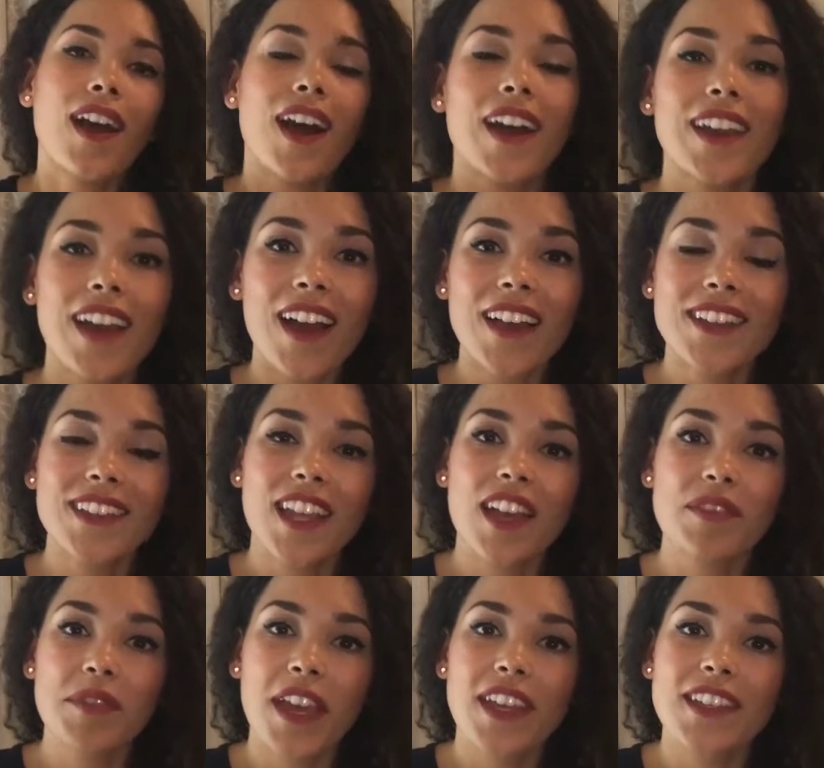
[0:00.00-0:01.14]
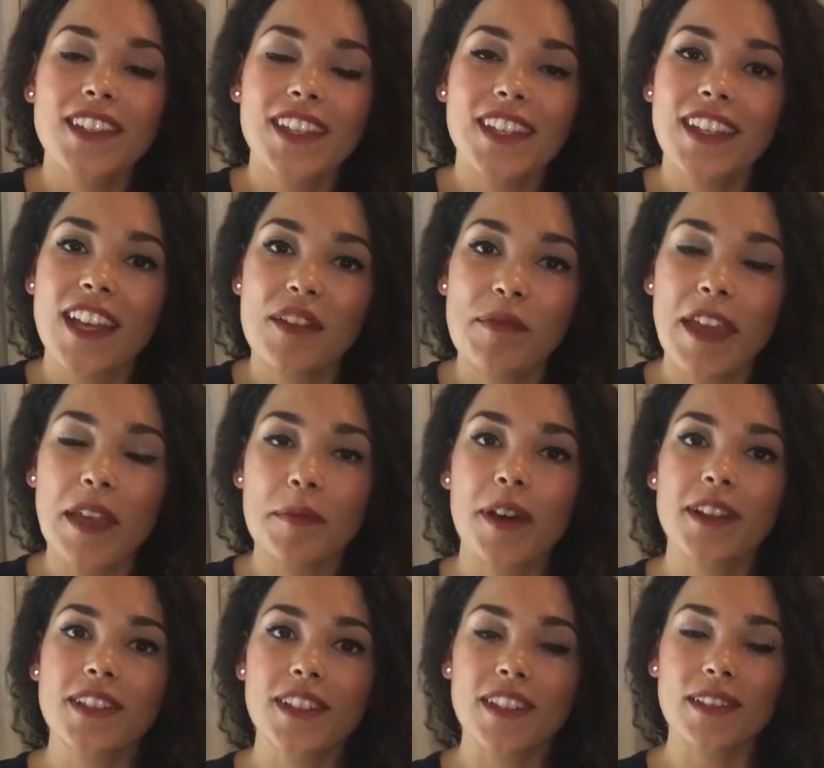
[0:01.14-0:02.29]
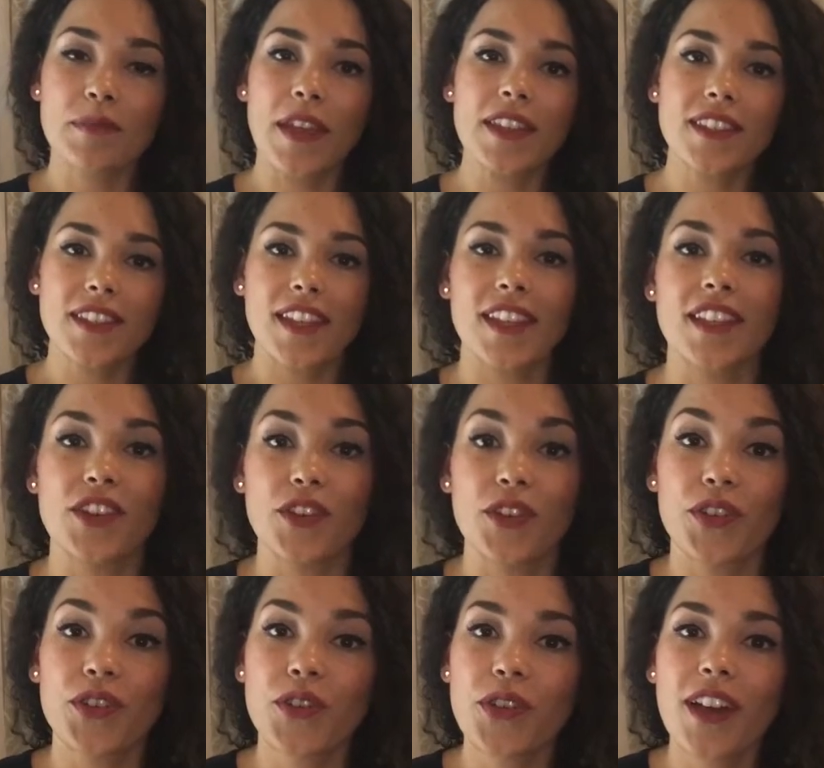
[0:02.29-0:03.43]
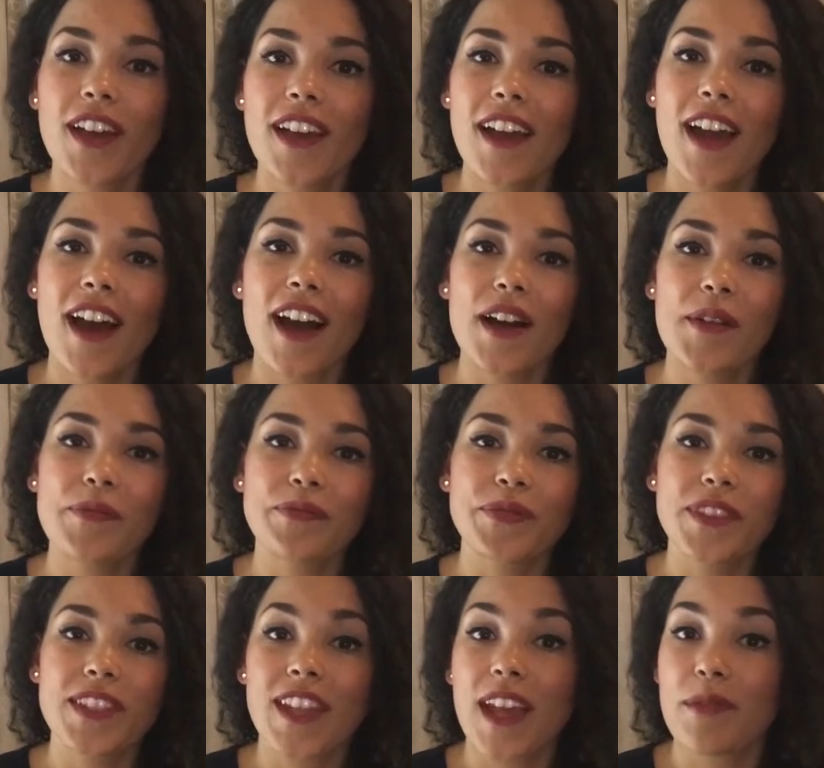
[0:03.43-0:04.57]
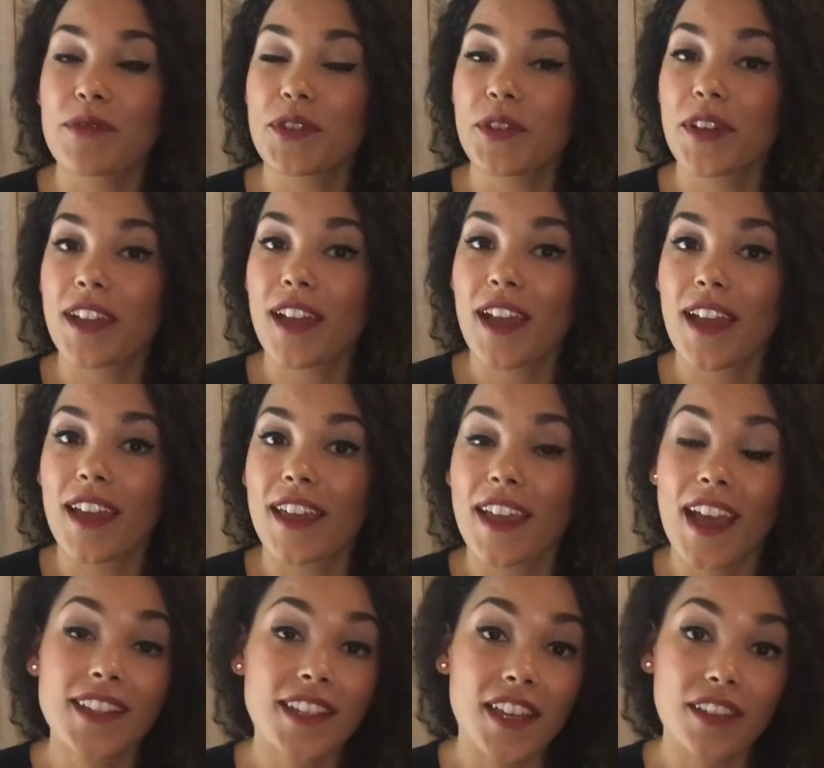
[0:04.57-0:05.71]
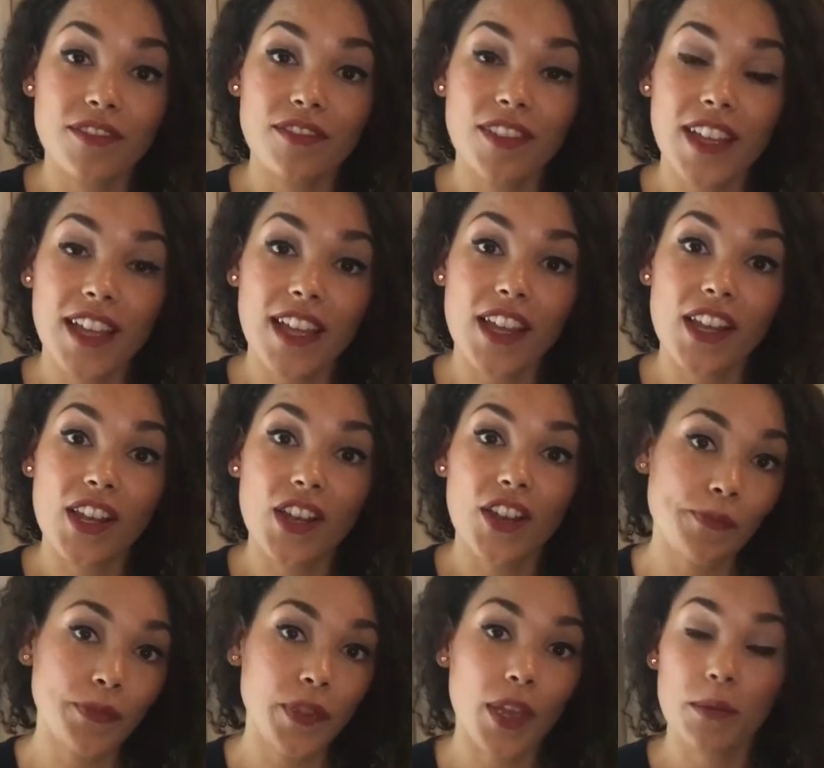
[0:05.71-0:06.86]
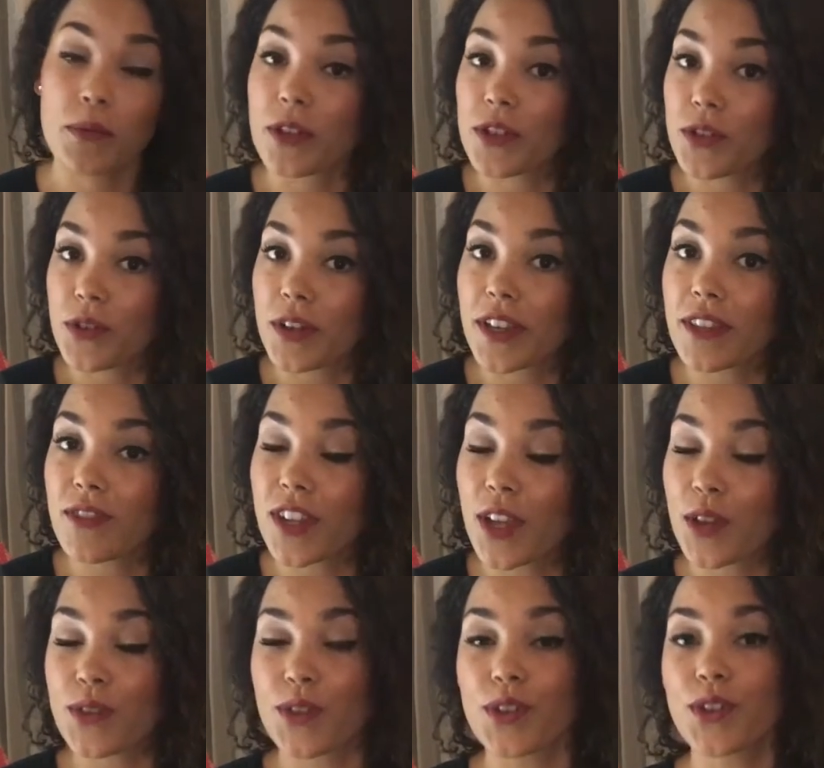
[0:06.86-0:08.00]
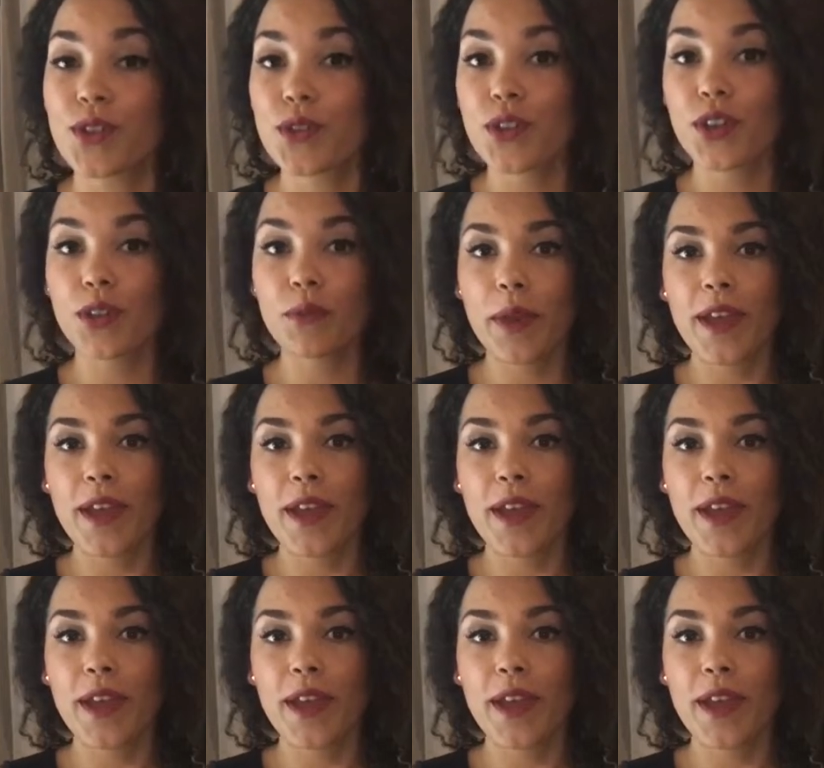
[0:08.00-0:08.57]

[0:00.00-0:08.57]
Hi guys, I'm Katie, a makeup artist based in New York. Today I'm doing a cat eye flick look. Hope you're enjoying the videos on YouTube.